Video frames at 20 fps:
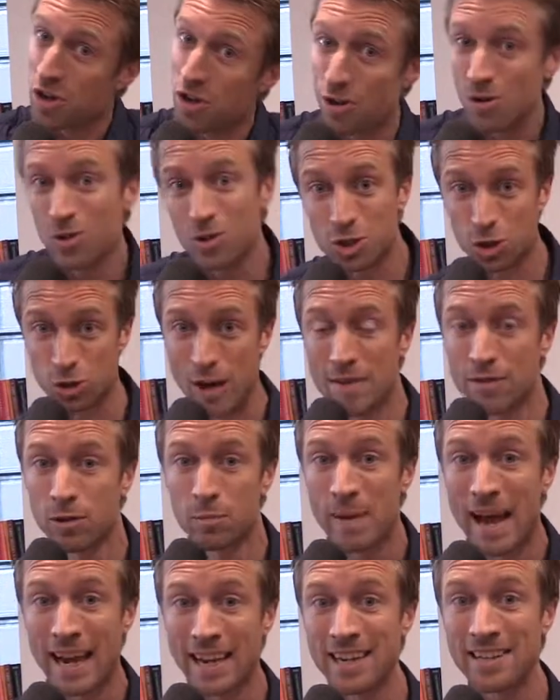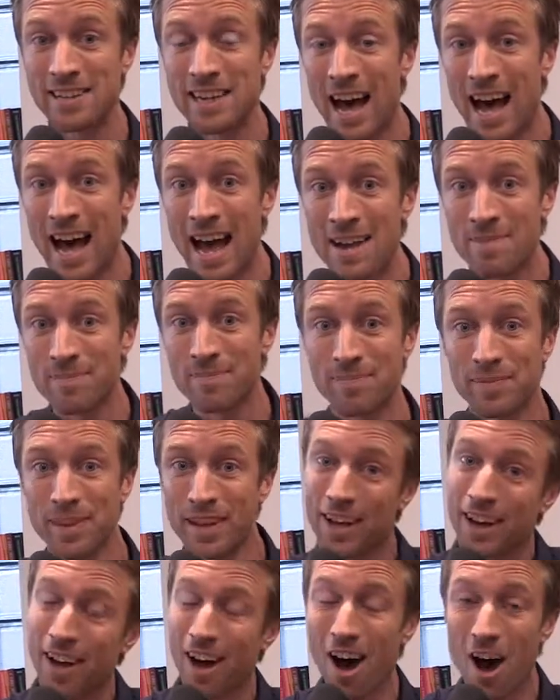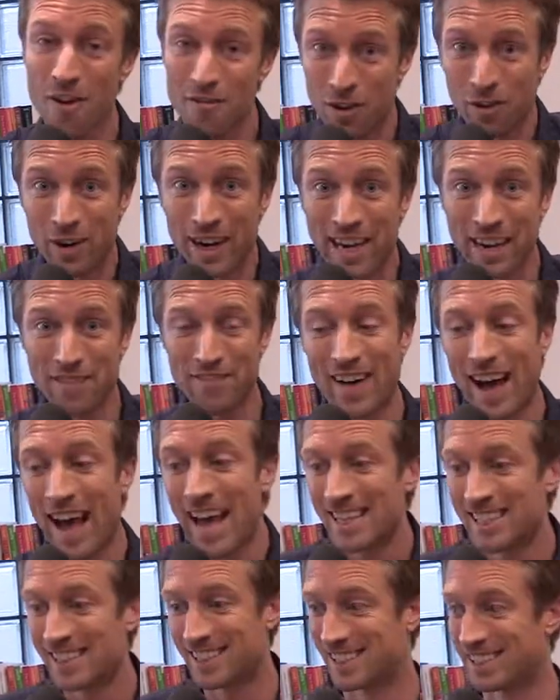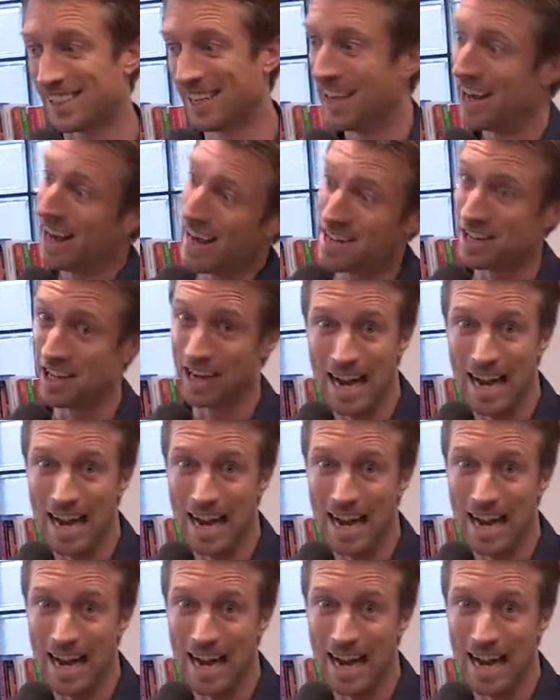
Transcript: who traveled back in time offering advice and